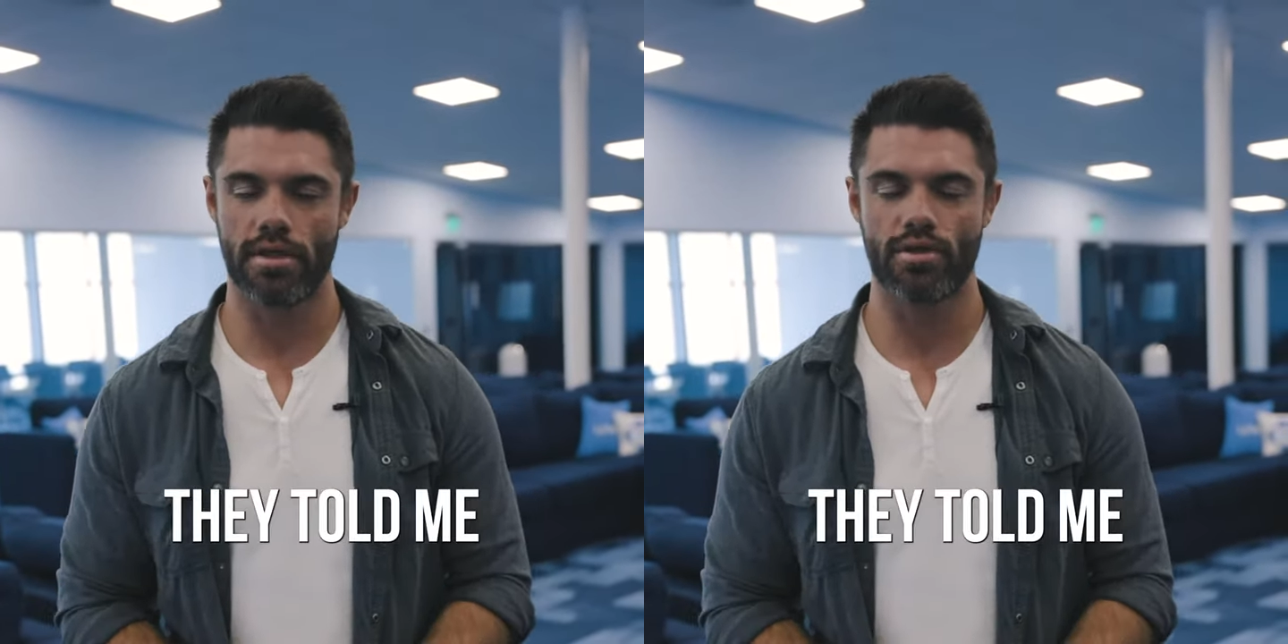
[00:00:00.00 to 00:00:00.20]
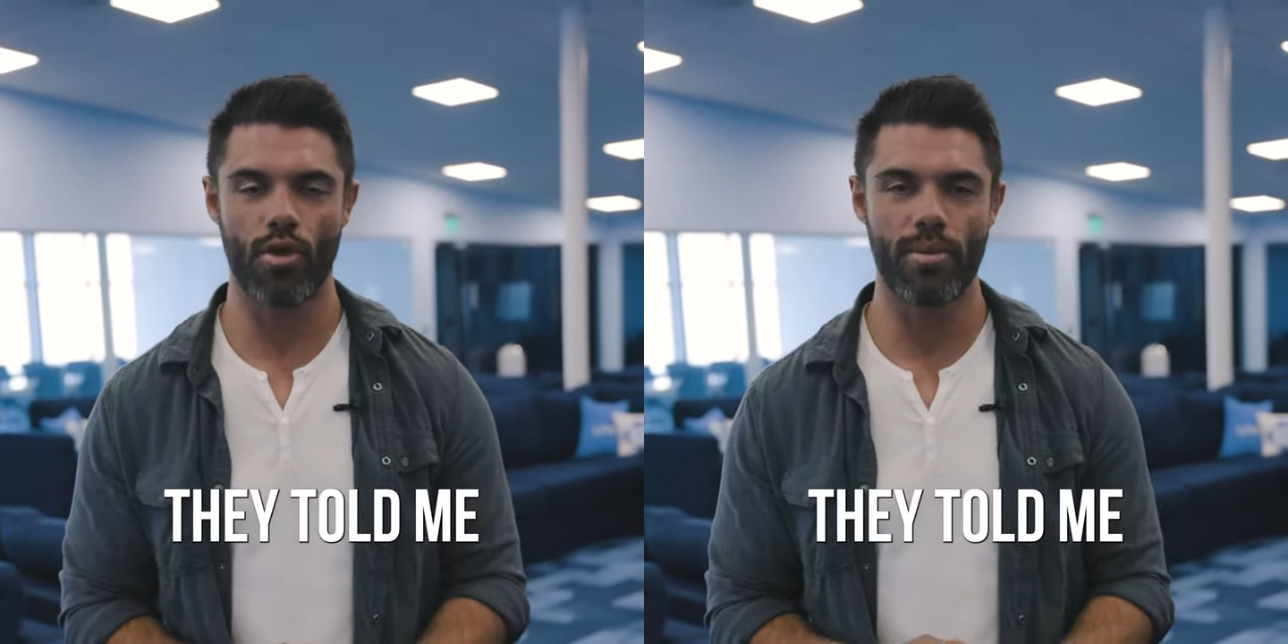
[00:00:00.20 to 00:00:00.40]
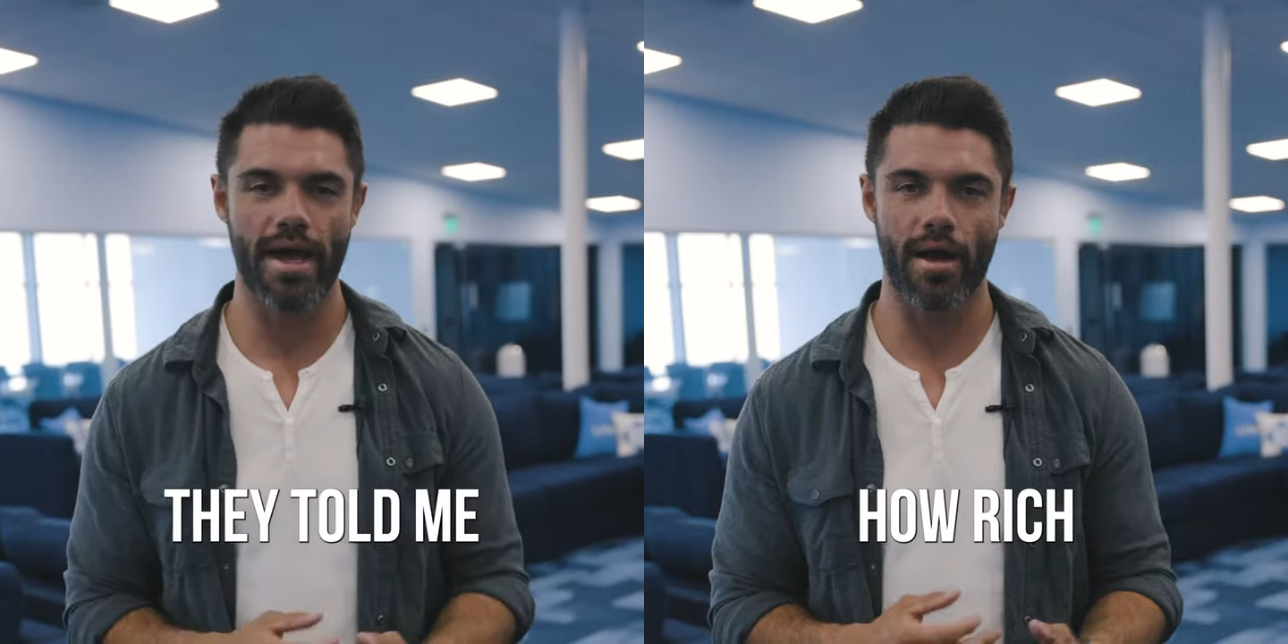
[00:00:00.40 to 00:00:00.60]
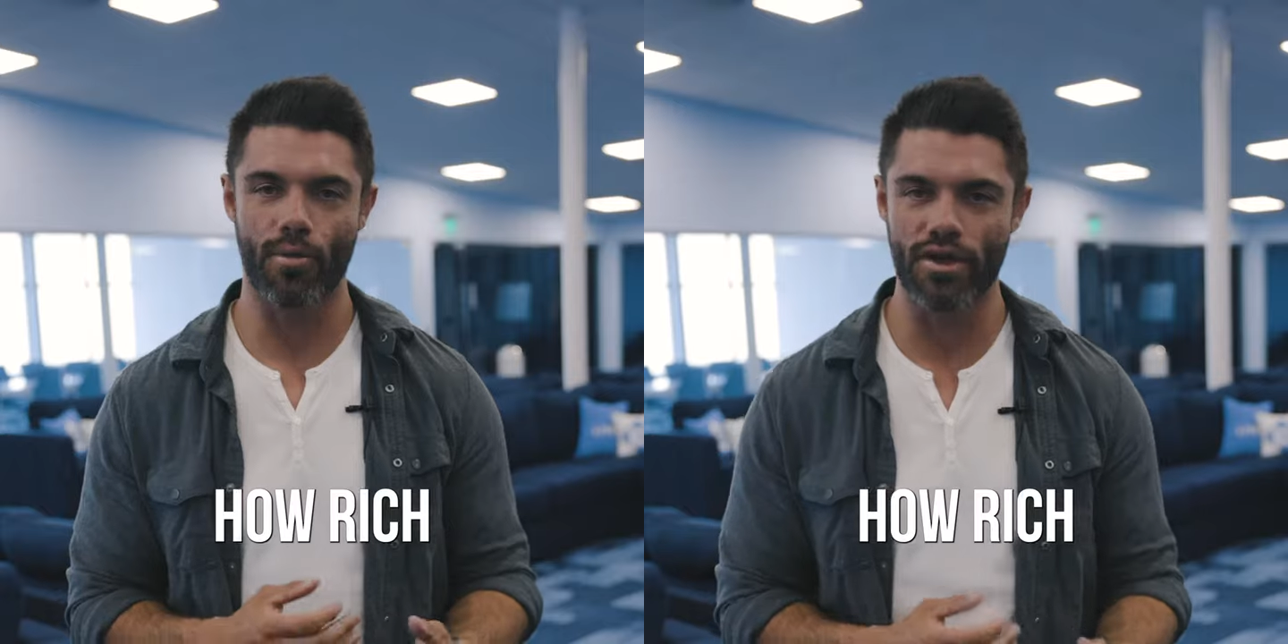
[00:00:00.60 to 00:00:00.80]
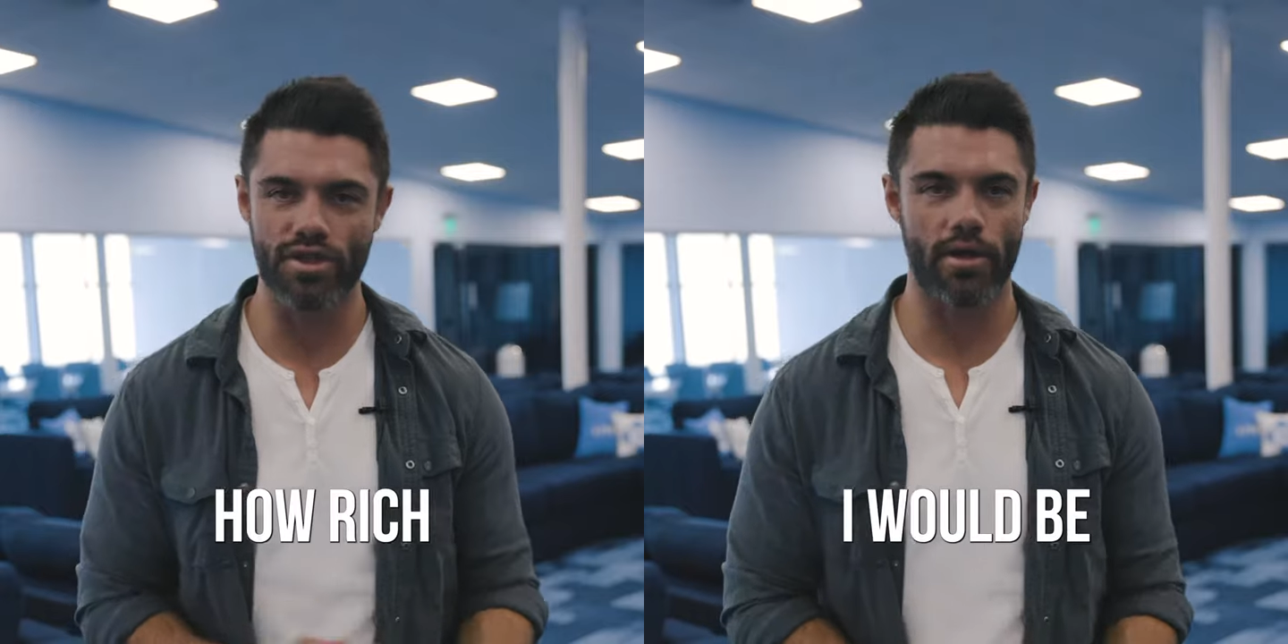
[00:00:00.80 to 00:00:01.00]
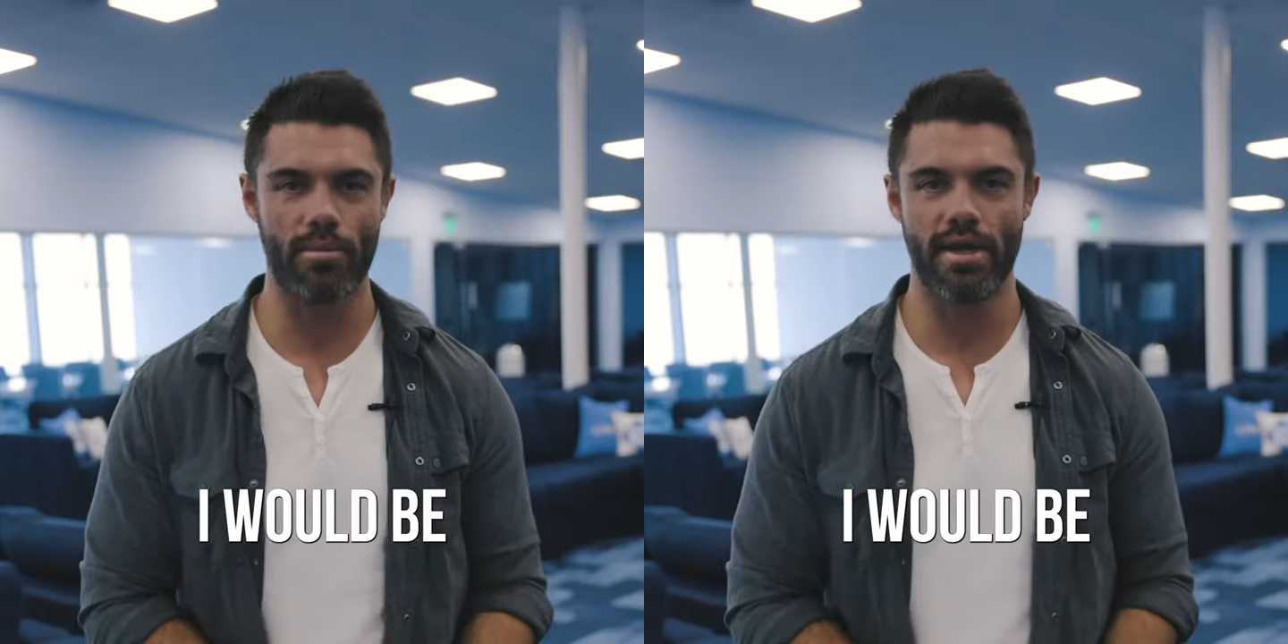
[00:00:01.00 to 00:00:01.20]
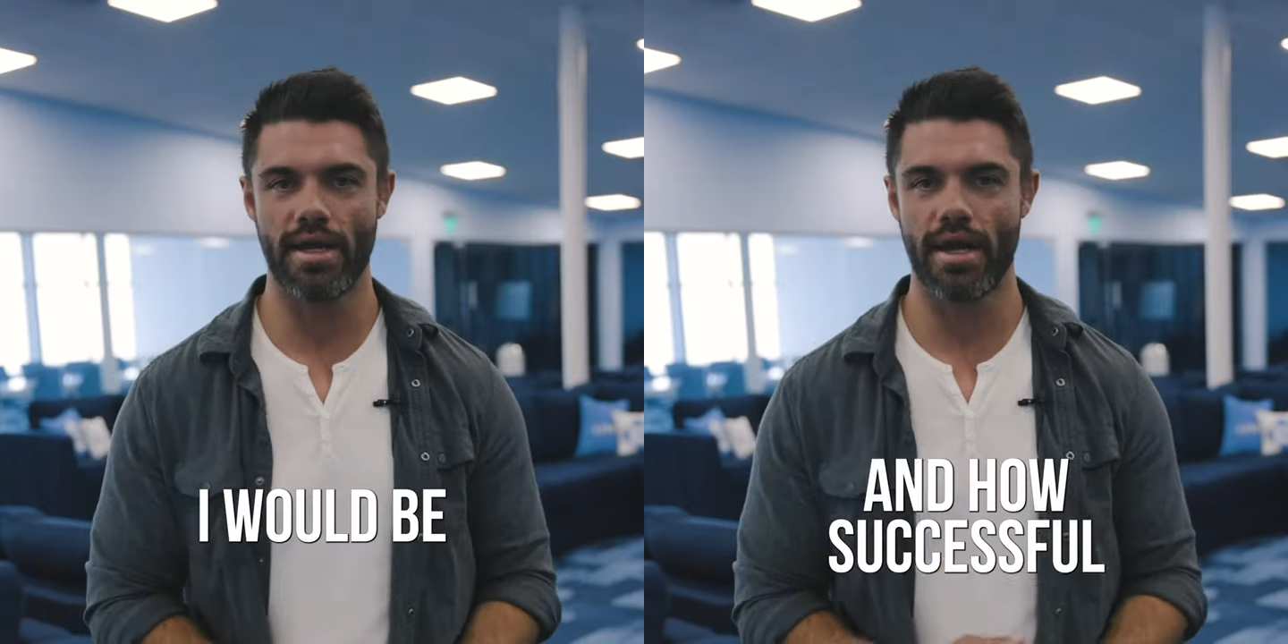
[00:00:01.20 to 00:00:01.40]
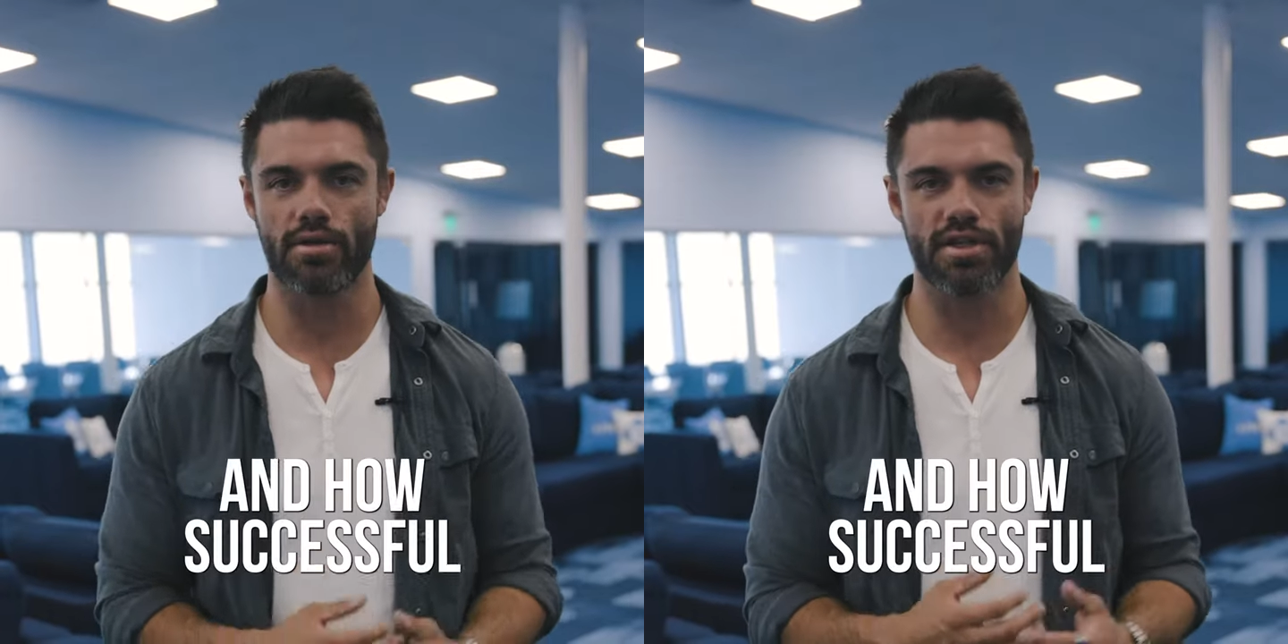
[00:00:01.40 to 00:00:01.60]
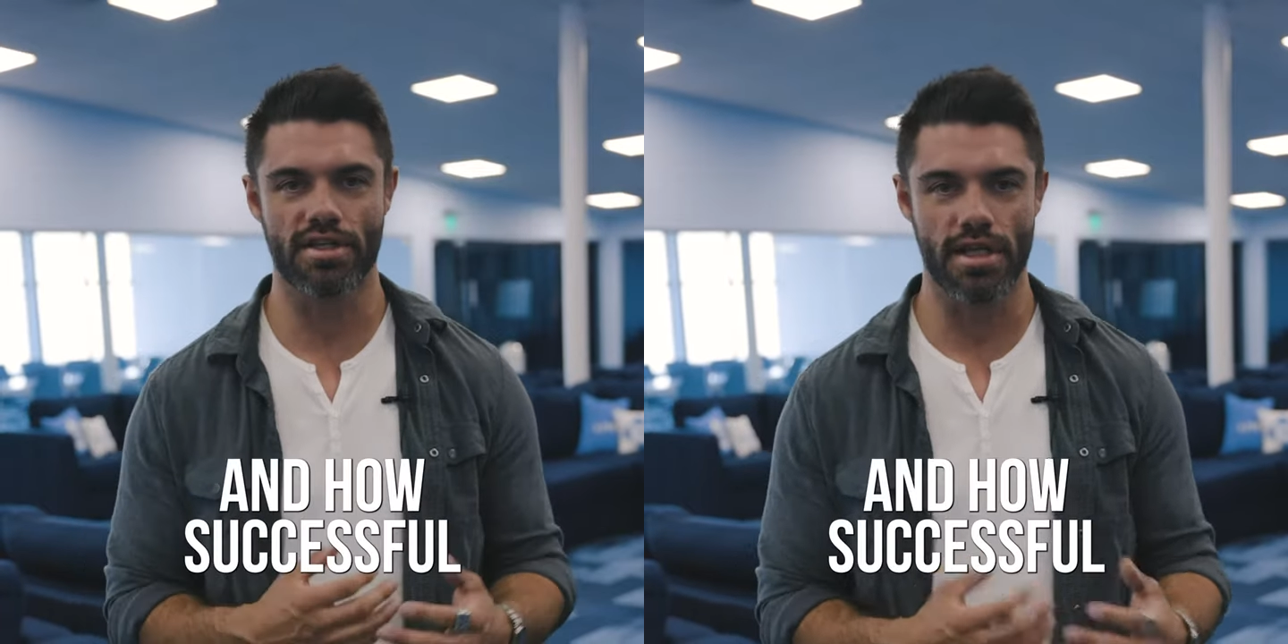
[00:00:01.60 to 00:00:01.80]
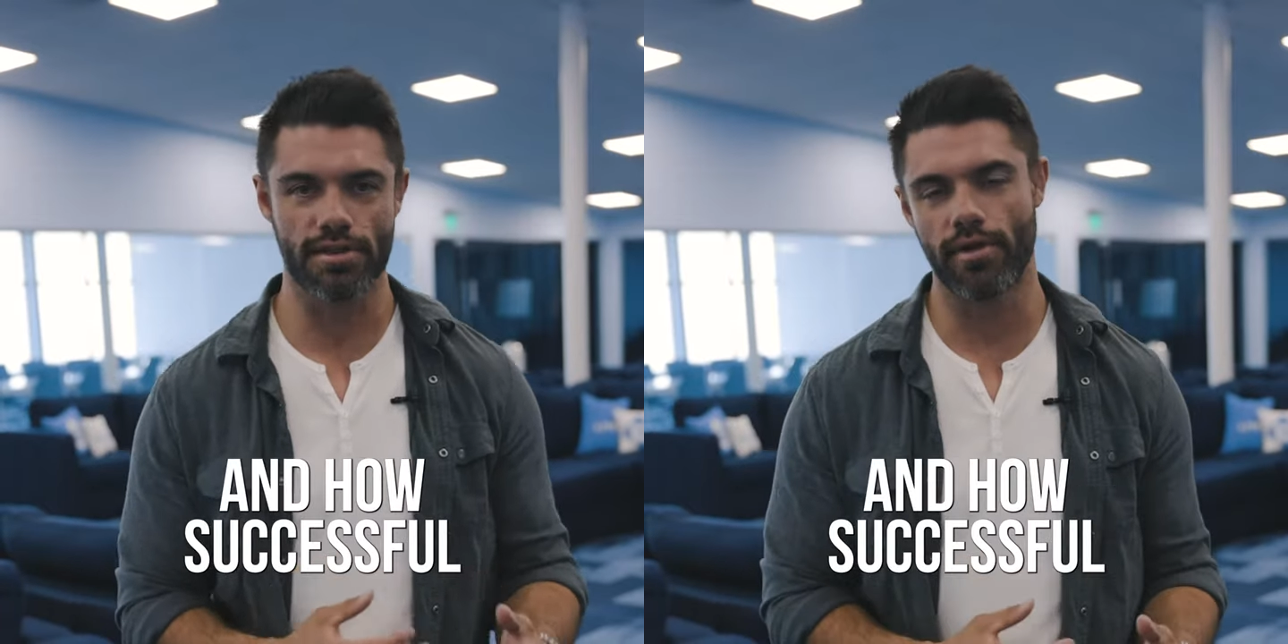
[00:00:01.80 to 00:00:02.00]
they told me how rich I would be and how
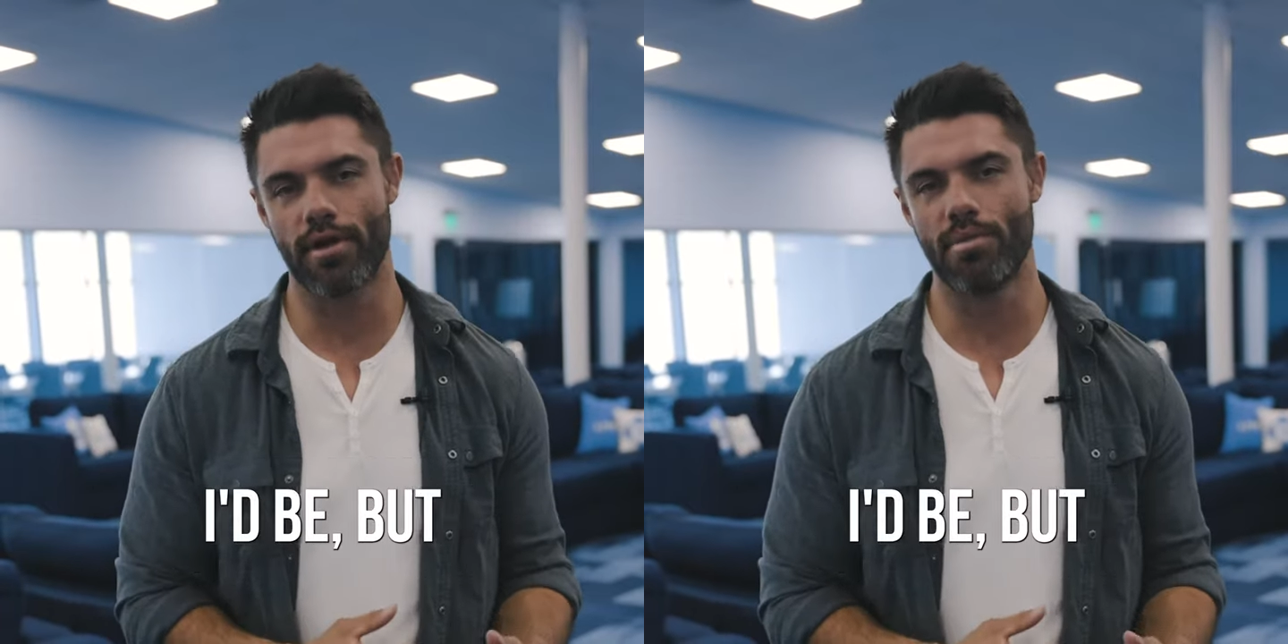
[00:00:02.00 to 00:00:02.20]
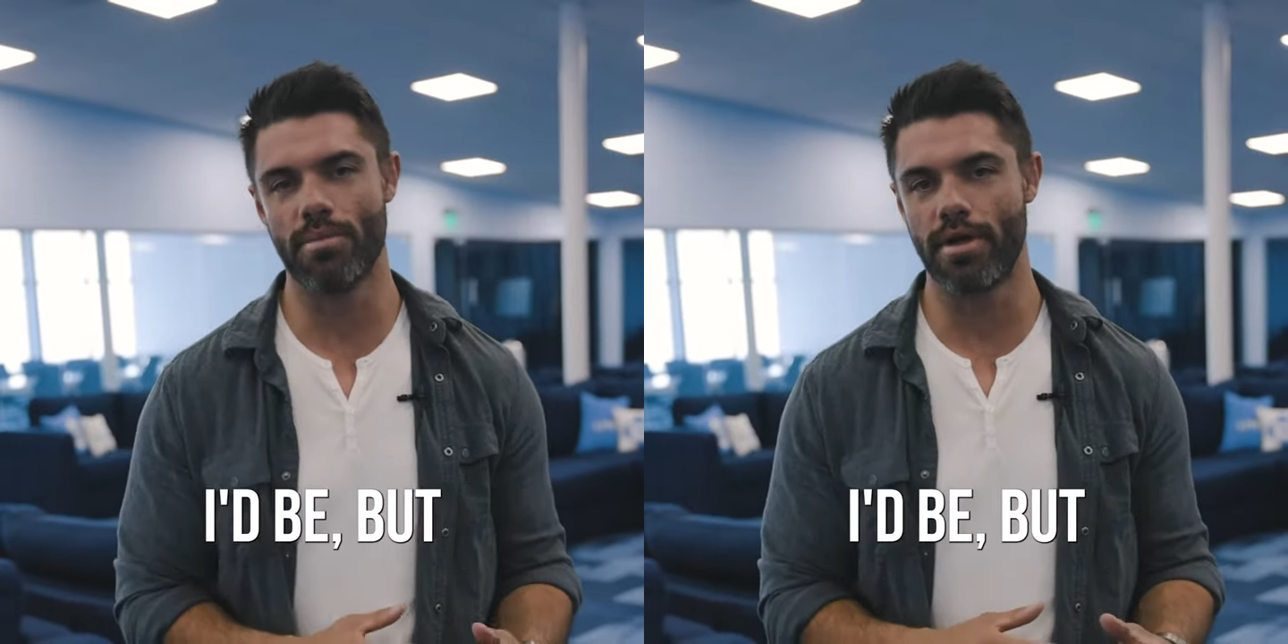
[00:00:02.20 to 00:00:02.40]
successful I would be,